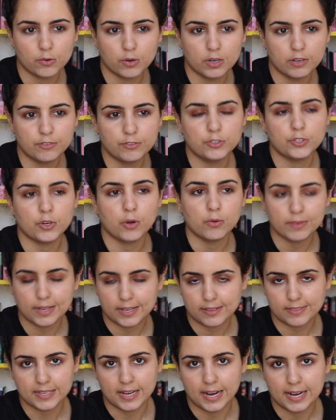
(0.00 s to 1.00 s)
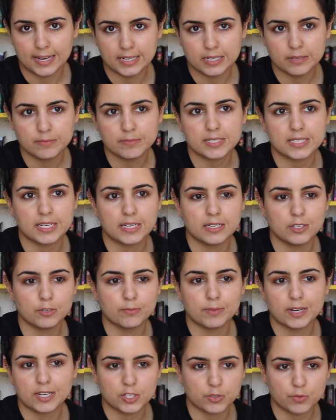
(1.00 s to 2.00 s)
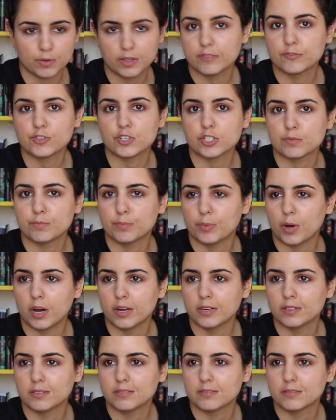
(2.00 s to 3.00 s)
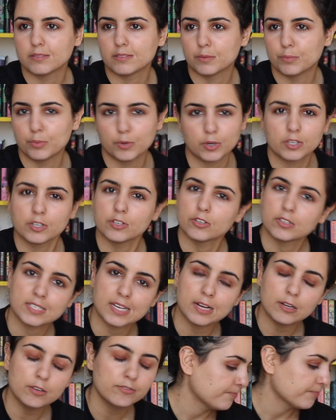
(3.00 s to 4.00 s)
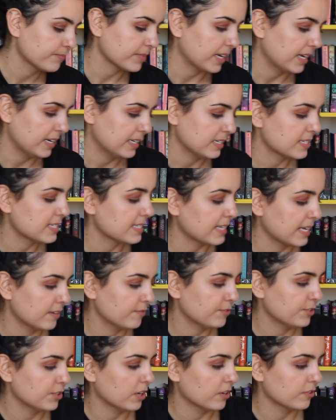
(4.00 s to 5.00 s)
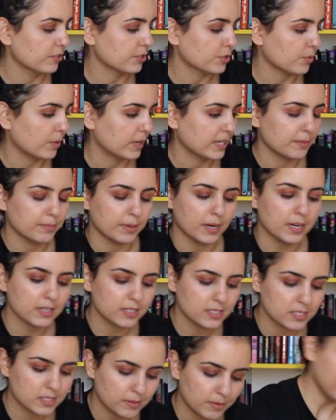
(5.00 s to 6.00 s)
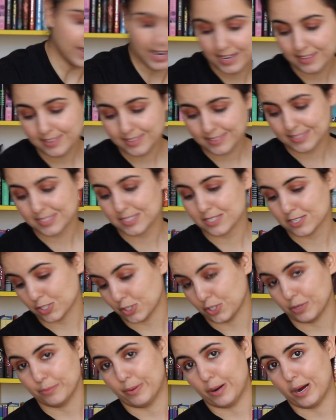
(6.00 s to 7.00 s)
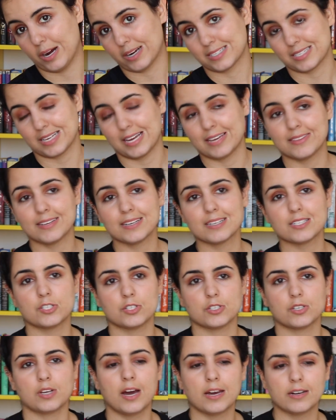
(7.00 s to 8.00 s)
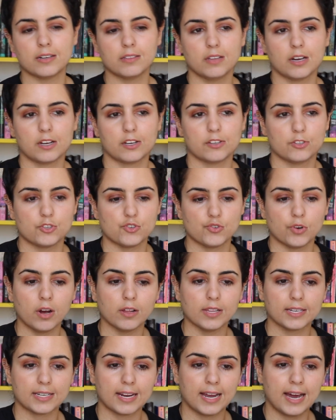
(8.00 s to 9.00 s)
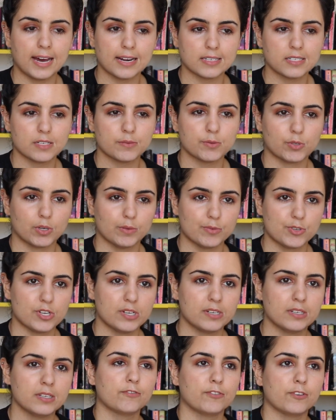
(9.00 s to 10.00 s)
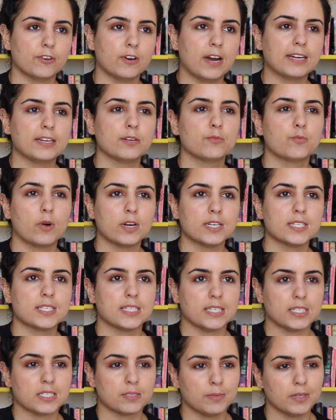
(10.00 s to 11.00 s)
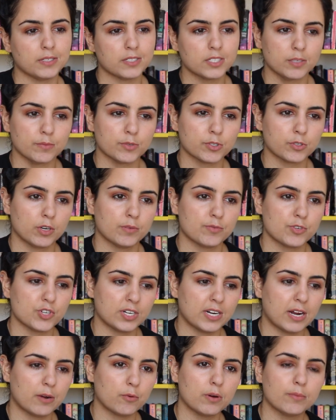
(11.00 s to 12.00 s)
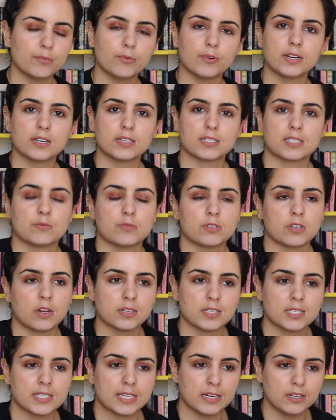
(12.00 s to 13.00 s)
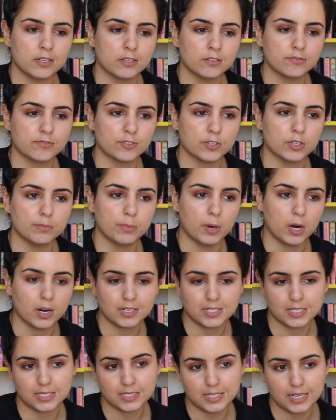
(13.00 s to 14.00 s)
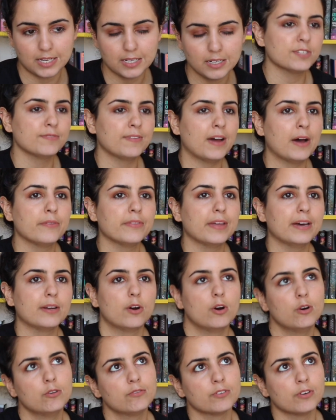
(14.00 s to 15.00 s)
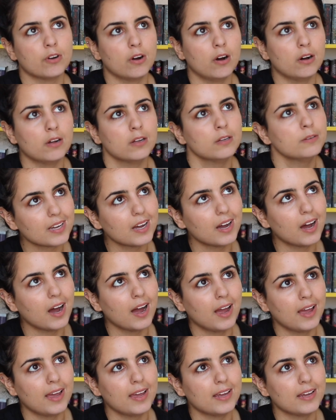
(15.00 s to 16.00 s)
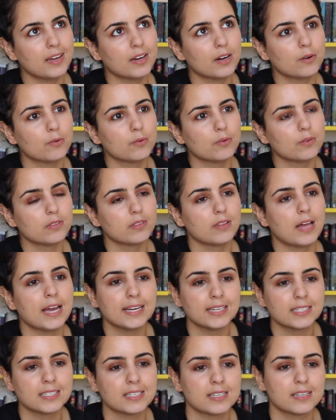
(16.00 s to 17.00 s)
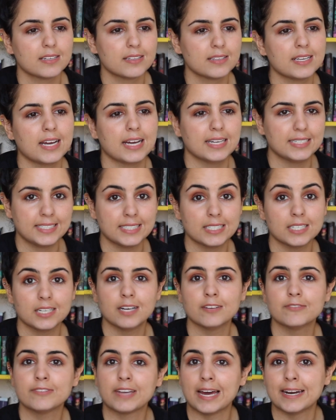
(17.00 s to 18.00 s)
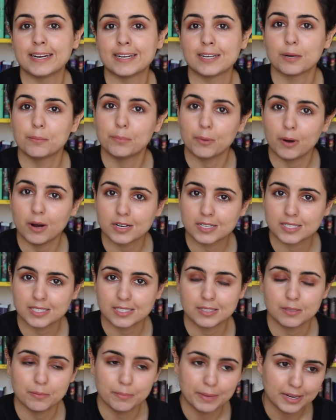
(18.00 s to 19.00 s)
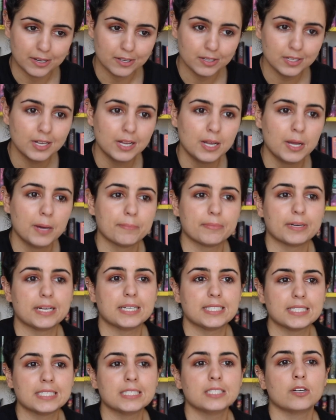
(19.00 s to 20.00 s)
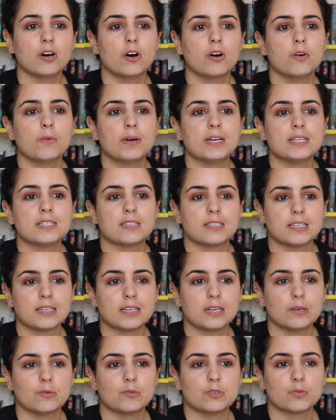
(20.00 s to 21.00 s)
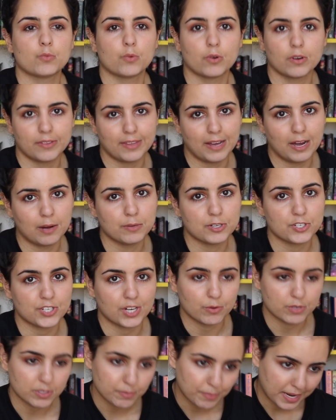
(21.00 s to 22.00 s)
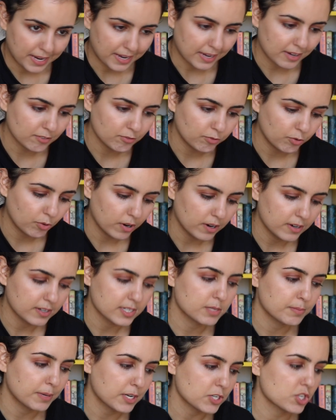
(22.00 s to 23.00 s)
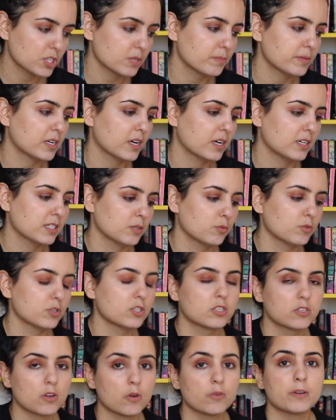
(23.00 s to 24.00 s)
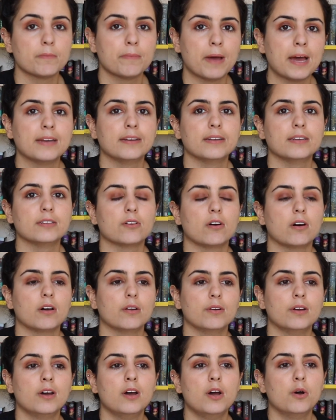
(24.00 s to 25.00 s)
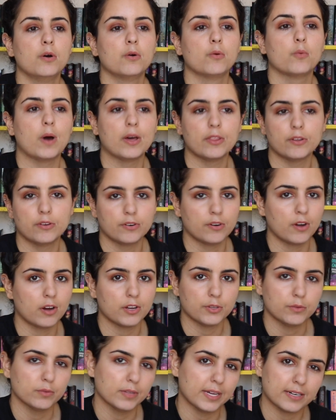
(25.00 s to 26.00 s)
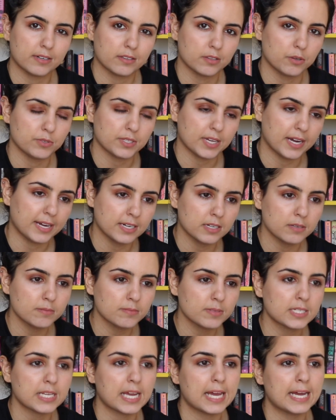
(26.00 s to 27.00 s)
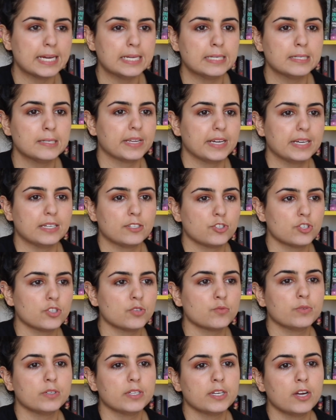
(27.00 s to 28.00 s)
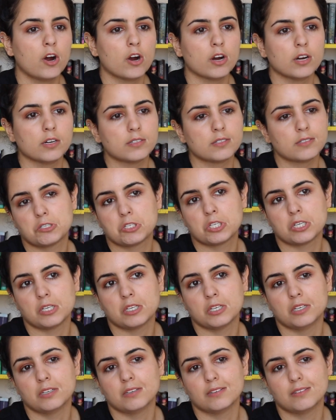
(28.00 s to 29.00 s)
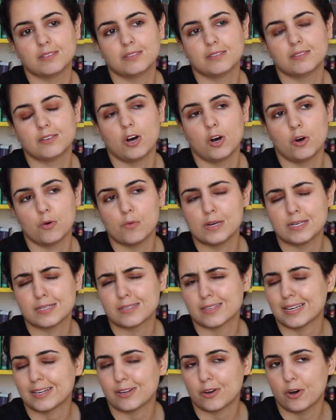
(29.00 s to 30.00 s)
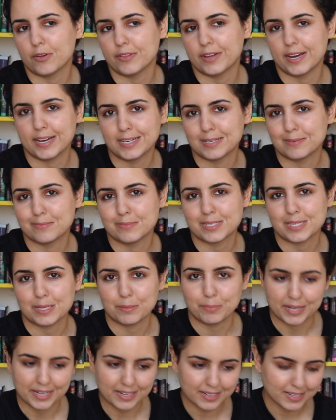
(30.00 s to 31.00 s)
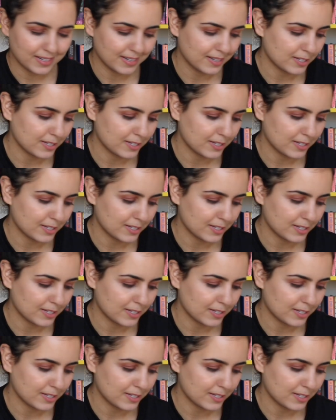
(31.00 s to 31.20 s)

Or if you don't like the items, then you might as well have just bought the book yourself and saved your other 20 bucks. I think this is a good box. I think it's kind of luck of the draw. Like I had a subscription I did one 6-month subscription at one point because it was on sale for Boxing Day. I just found that overall, I liked the idea of getting a box in the mail, but I didn't always think it was worth how much I was paying for, especially because it was so dependent on whether or not you liked those items. And it's just really hard to always like all the items they pick.